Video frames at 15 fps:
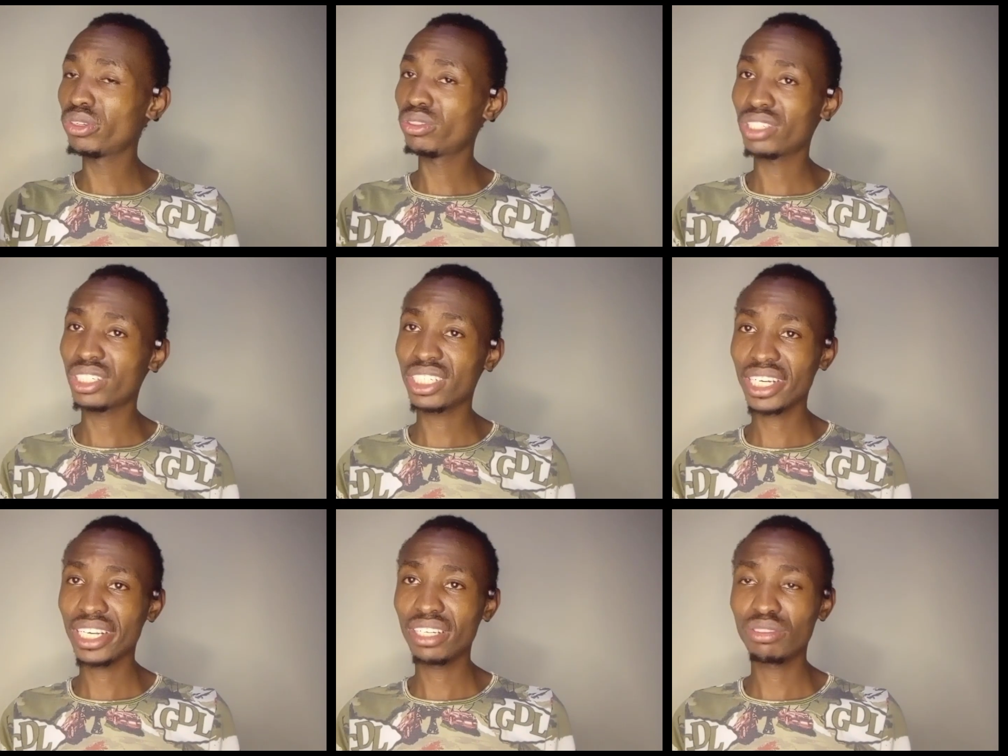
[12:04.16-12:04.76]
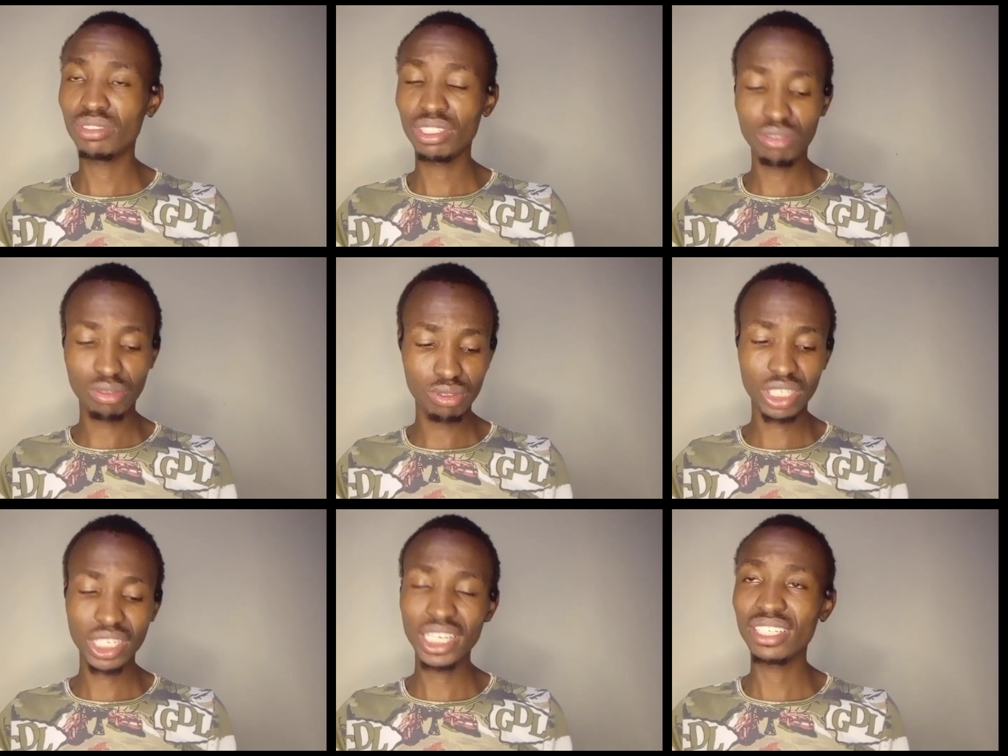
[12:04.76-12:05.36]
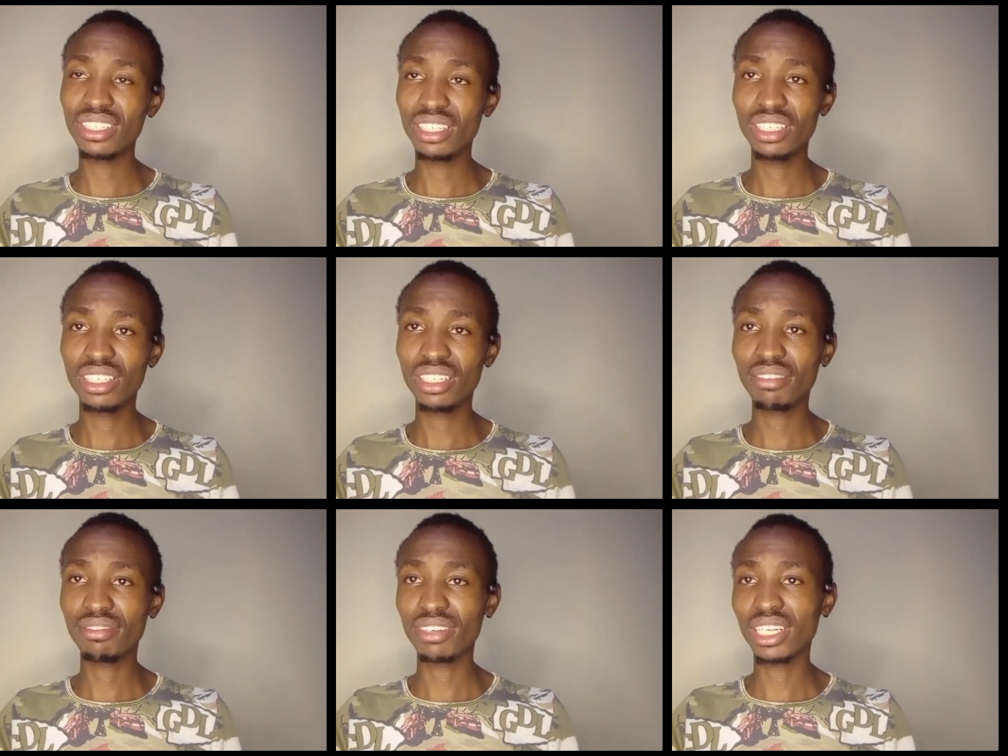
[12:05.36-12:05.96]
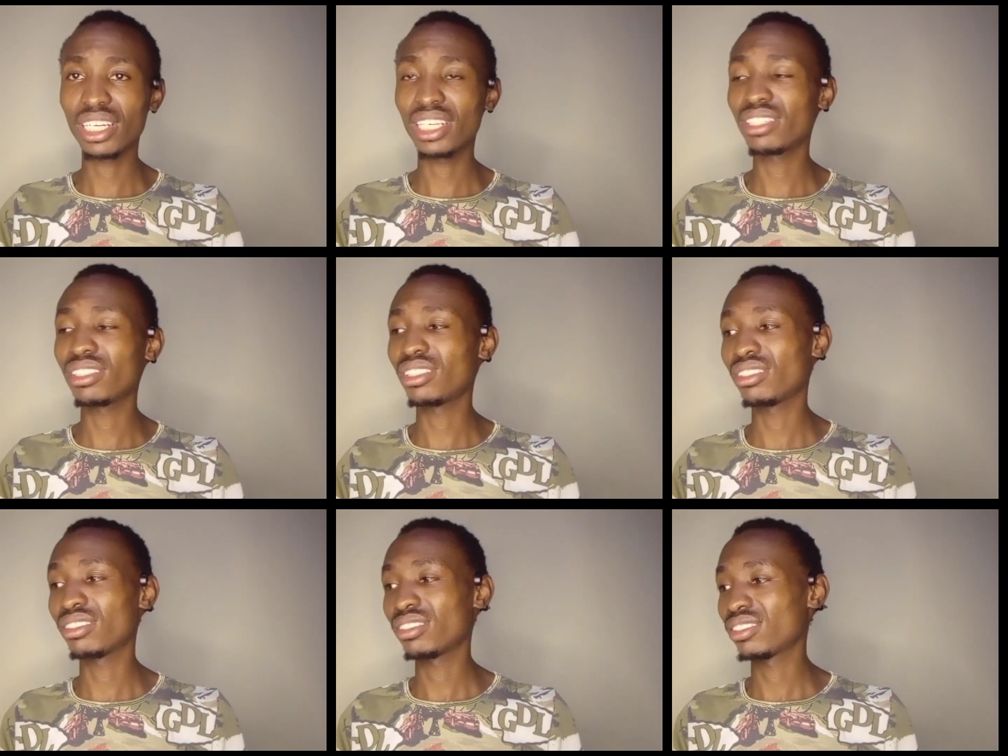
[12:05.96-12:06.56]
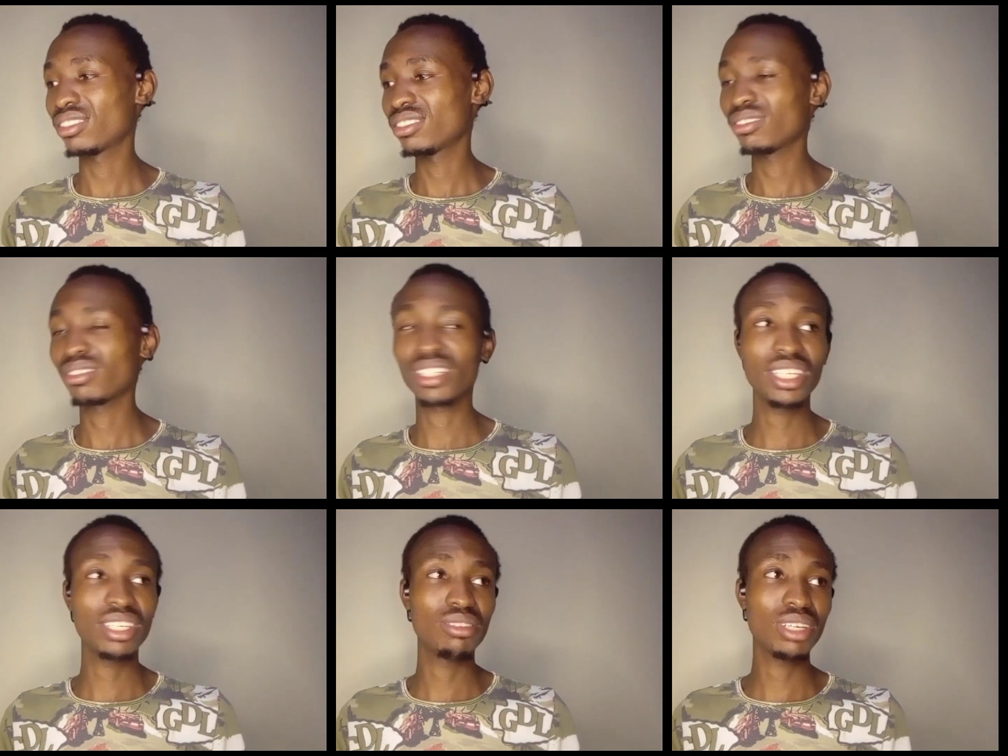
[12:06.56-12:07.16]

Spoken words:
you try it in Africa, it is okay.